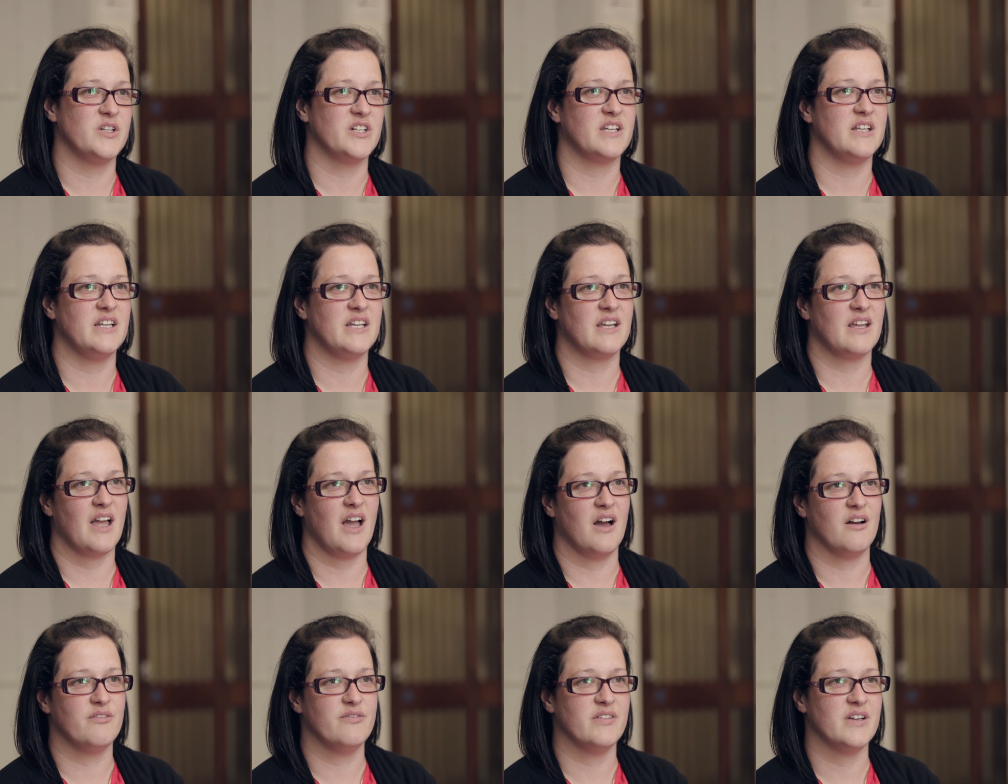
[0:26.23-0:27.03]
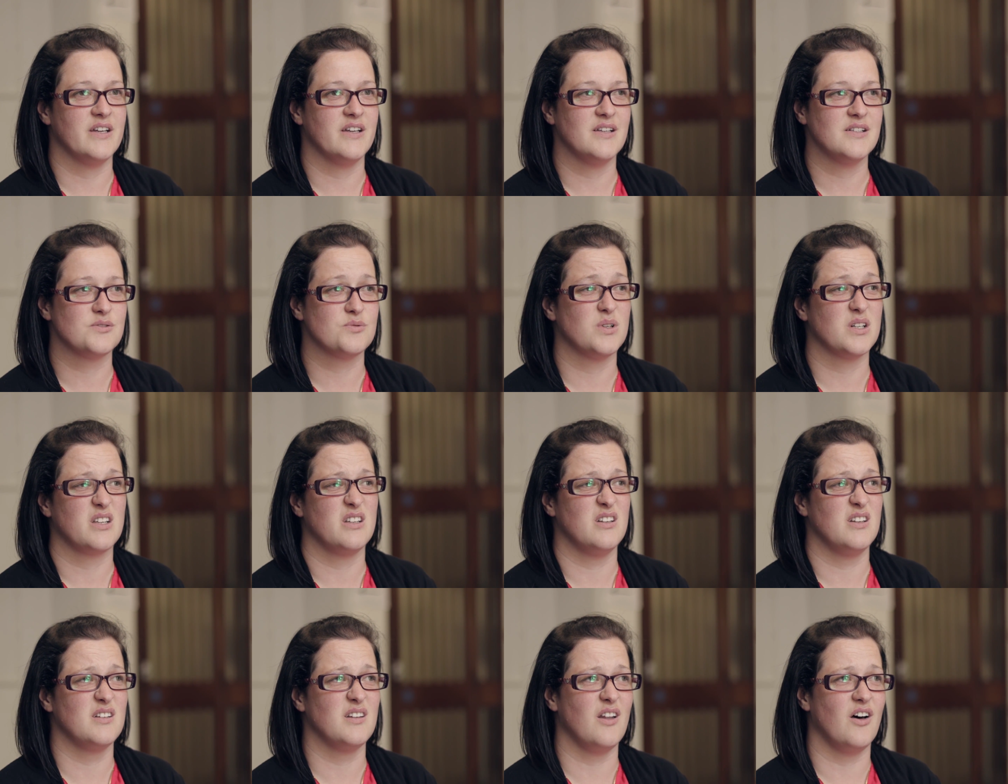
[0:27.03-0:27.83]
working in cafes,
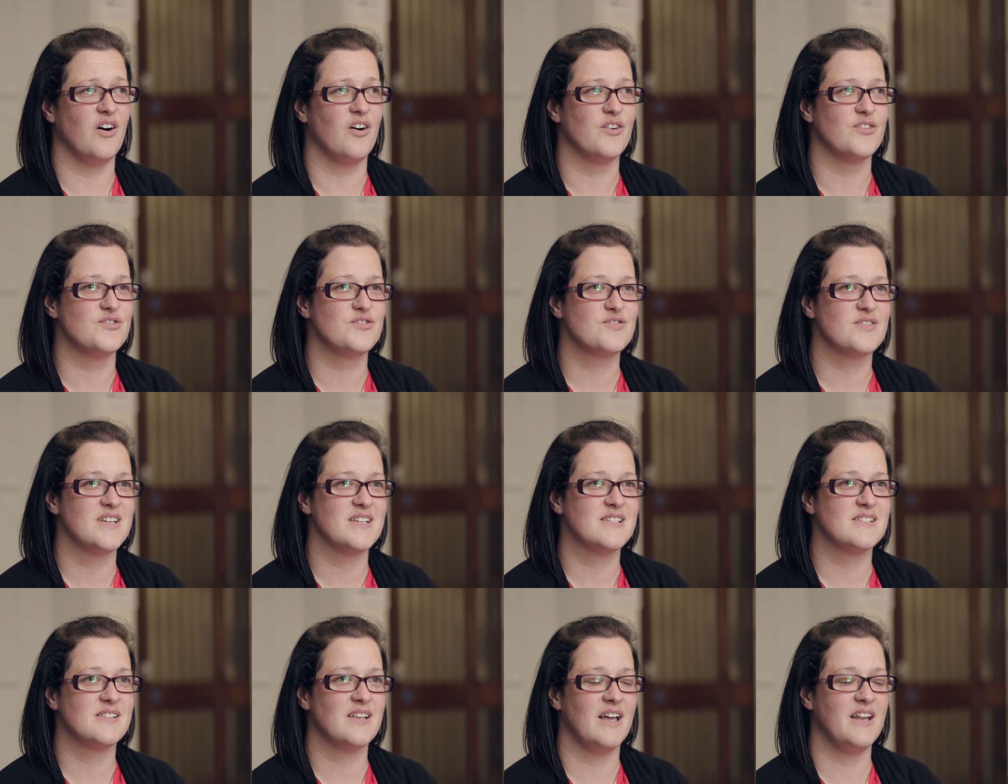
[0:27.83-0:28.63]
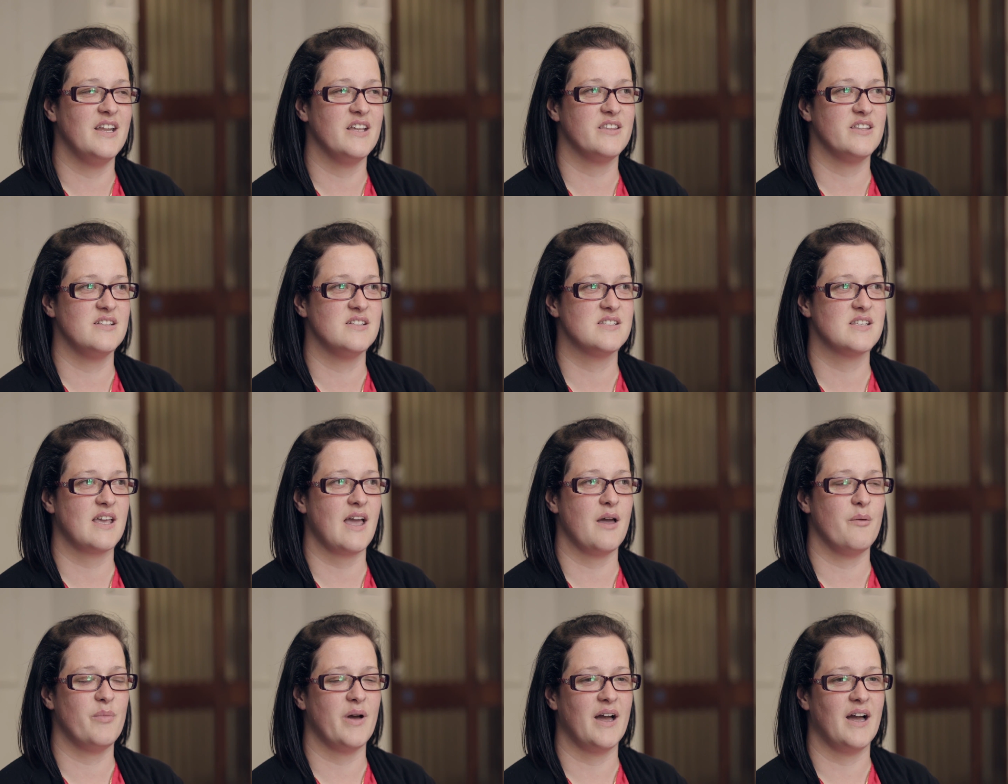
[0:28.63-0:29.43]
working in laundries, anything to
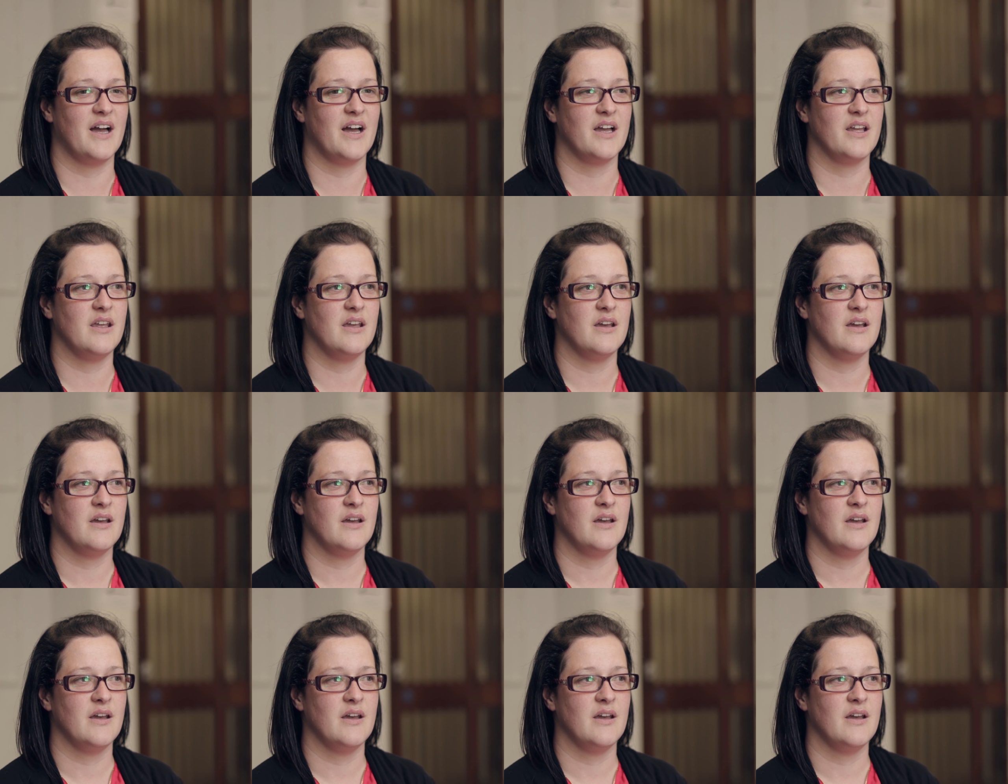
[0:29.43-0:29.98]
get by.